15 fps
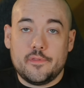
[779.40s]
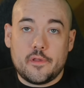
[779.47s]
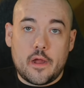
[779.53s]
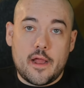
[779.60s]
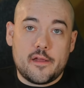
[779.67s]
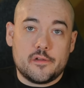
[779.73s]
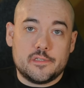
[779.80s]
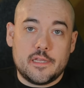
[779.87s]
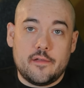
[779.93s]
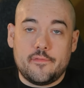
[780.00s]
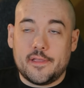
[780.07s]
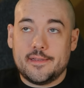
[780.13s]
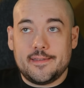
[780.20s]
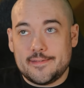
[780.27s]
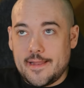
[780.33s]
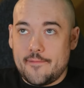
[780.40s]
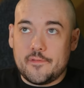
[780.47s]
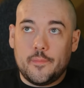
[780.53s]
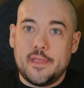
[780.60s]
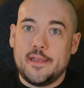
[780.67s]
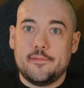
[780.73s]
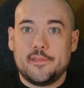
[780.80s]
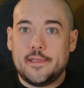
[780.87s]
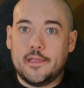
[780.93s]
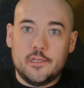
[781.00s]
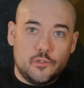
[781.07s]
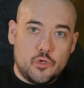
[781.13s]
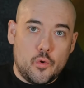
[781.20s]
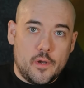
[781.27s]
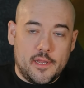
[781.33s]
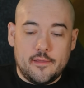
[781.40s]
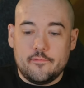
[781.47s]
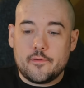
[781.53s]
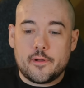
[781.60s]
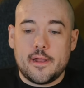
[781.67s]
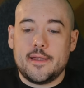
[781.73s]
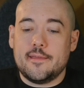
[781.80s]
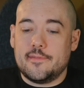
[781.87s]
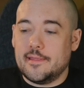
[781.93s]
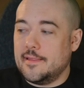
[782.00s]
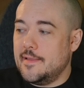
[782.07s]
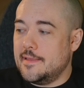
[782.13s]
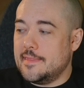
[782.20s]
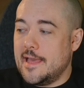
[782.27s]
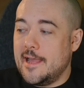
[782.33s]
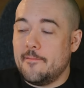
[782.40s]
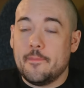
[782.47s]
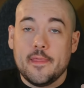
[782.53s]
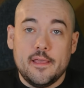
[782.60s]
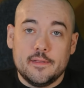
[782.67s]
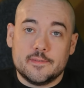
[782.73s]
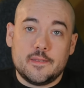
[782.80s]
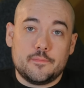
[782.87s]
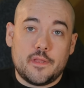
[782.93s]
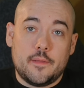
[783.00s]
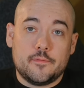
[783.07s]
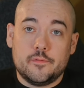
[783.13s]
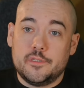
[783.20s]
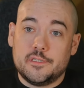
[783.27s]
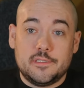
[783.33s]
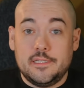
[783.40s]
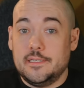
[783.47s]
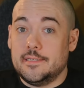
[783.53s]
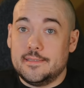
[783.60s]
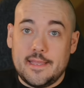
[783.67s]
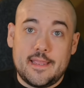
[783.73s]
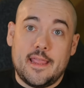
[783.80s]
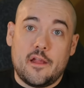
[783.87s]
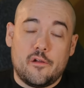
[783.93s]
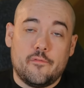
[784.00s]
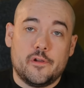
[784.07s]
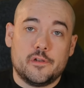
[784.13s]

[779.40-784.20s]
with your higher self. Like it doesn't have to be anything intuitive or anything like that. Sometimes we just need to take care of